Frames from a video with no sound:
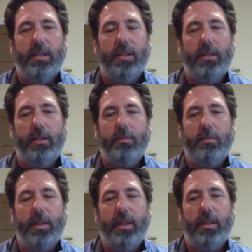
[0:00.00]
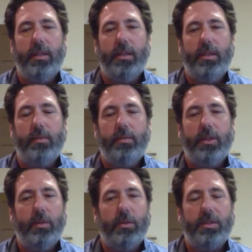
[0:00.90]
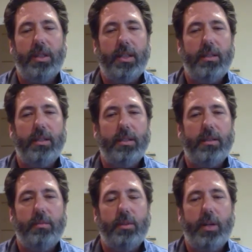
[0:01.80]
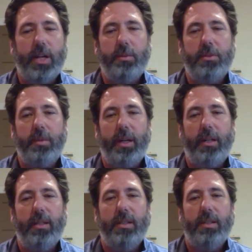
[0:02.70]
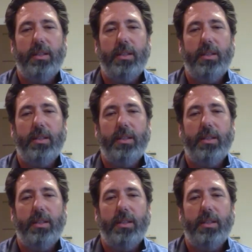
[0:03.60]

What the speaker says: and either one of us can get the arrangements made.